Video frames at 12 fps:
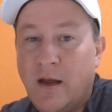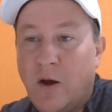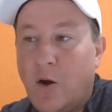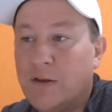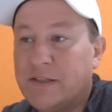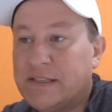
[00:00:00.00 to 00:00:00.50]

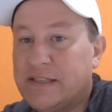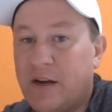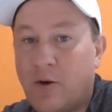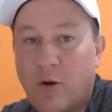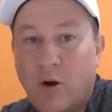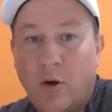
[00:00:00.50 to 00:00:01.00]
on
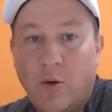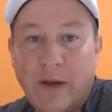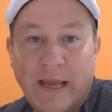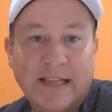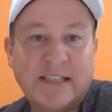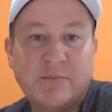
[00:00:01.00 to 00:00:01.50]
0,
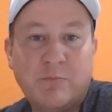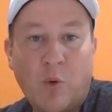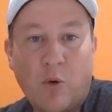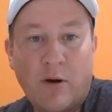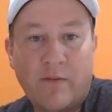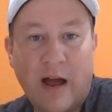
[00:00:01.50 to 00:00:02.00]
it's
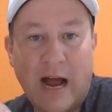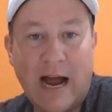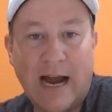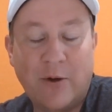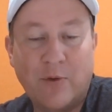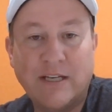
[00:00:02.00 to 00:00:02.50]
more of a
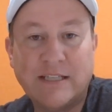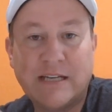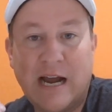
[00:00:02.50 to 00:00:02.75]
high risk,